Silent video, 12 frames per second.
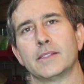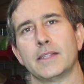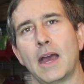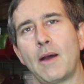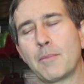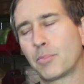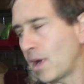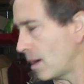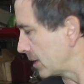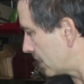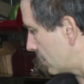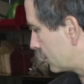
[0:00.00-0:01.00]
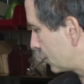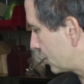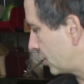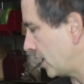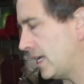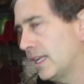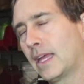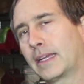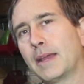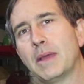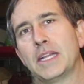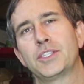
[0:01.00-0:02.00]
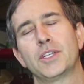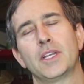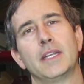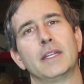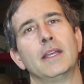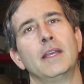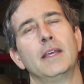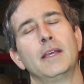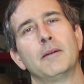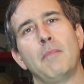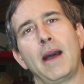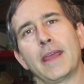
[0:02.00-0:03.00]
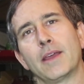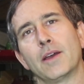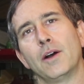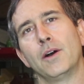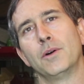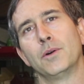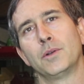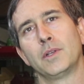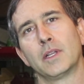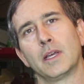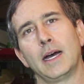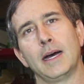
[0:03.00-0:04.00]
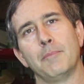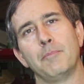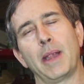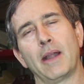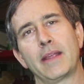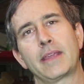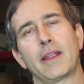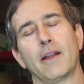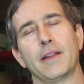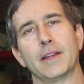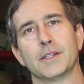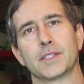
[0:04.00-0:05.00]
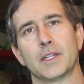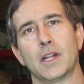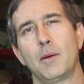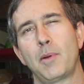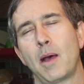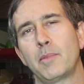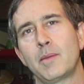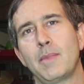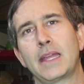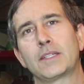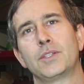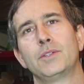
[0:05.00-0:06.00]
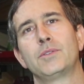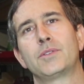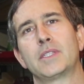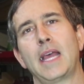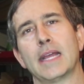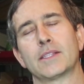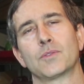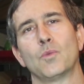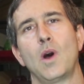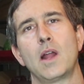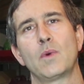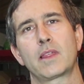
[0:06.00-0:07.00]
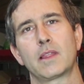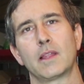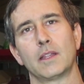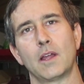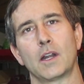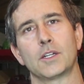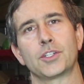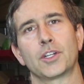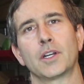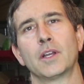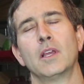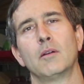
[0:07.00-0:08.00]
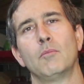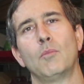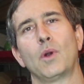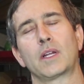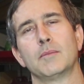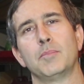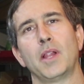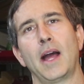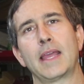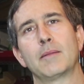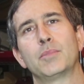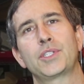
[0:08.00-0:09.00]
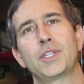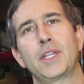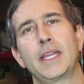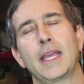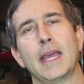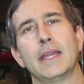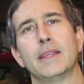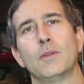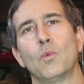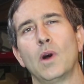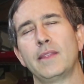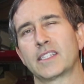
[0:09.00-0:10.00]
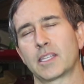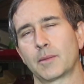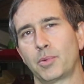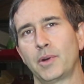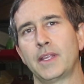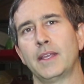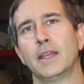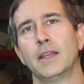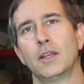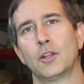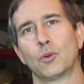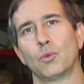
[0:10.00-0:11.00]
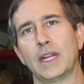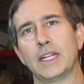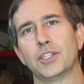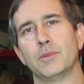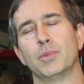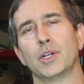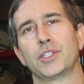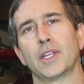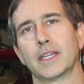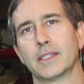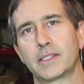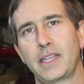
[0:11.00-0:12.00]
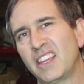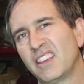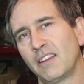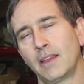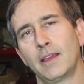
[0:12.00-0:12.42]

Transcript: Now I'm probably going to machine, like I mentioned, my own bearing carriers, and I'll probably make 2 sets, one with a larger, more compliant bushing, and then one that's a pretty rigid bushing, and see